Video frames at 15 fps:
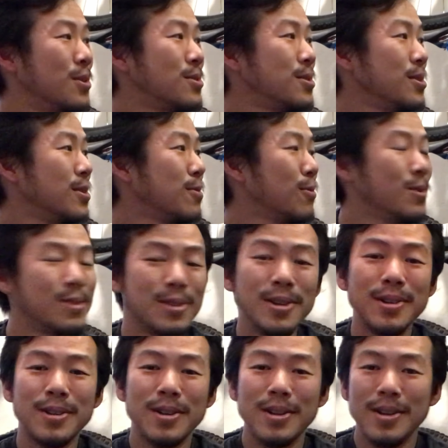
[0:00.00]
this thing was
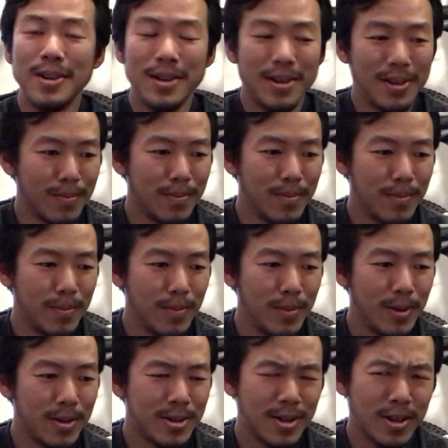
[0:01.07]
it.
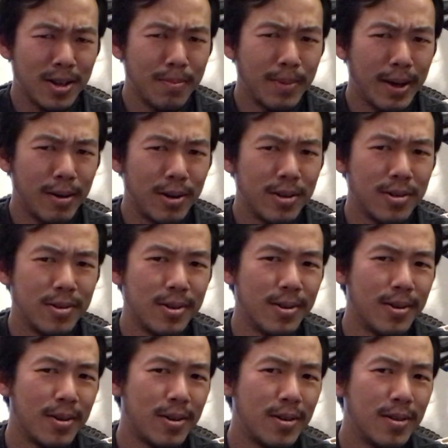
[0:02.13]
It took about a
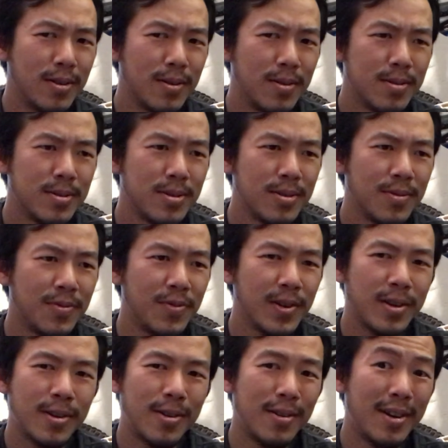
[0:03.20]
year to
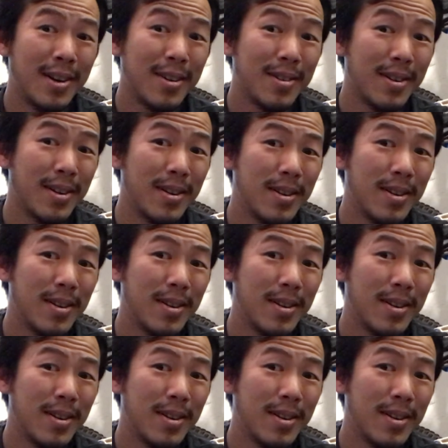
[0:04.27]
figure out